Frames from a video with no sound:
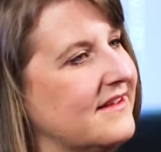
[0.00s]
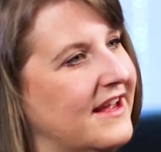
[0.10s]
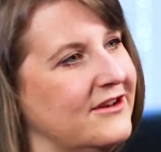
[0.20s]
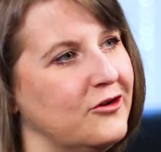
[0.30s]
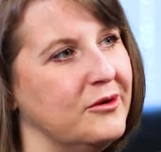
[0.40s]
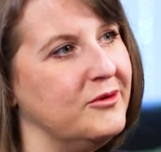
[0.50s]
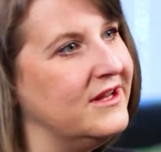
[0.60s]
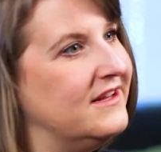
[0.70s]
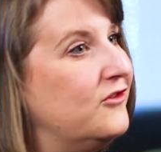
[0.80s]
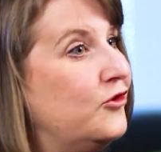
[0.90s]
and normal
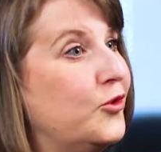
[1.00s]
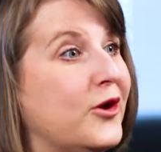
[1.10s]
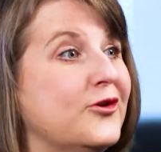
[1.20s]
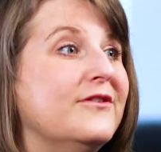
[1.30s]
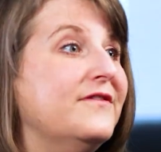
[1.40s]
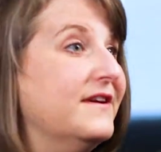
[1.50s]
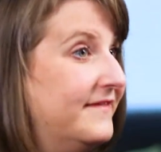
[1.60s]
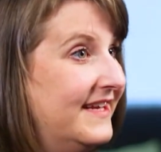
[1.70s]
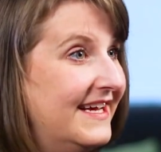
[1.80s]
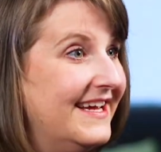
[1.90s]
is
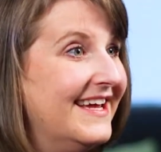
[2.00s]
250.